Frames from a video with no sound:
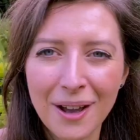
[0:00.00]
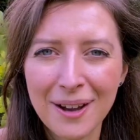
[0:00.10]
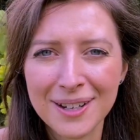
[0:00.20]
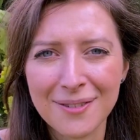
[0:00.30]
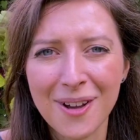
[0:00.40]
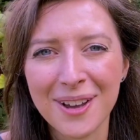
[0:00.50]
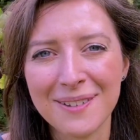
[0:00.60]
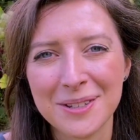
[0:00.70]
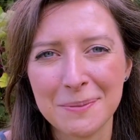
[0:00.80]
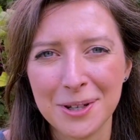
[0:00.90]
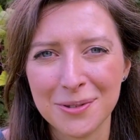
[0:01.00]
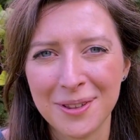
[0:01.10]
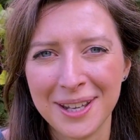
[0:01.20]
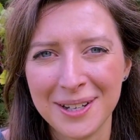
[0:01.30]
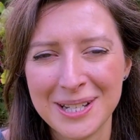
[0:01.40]
And I've got to give a special
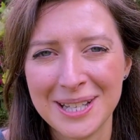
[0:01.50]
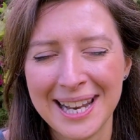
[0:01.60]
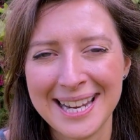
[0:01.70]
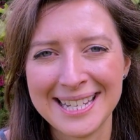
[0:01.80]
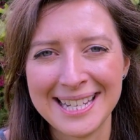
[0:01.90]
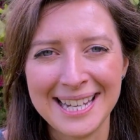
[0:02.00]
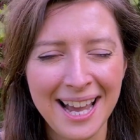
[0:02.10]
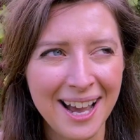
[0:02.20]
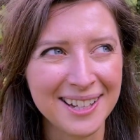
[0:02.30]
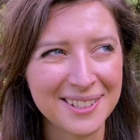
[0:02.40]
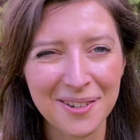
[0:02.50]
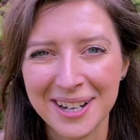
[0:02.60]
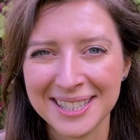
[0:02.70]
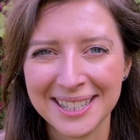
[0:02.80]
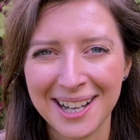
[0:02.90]
thank you to the lady, sorry
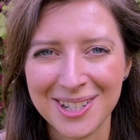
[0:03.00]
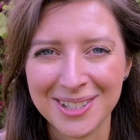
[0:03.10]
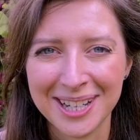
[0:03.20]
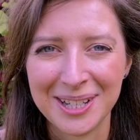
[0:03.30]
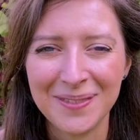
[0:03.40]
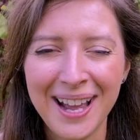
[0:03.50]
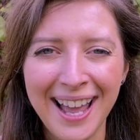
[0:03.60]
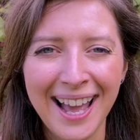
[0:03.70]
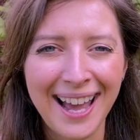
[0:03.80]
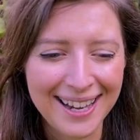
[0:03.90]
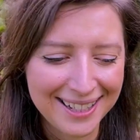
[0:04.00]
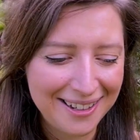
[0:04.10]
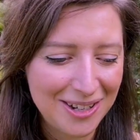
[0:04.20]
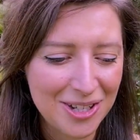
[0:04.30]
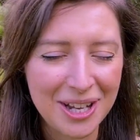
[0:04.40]
I didn't catch her name, at
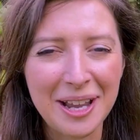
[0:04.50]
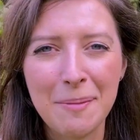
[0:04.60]
Lincolnshire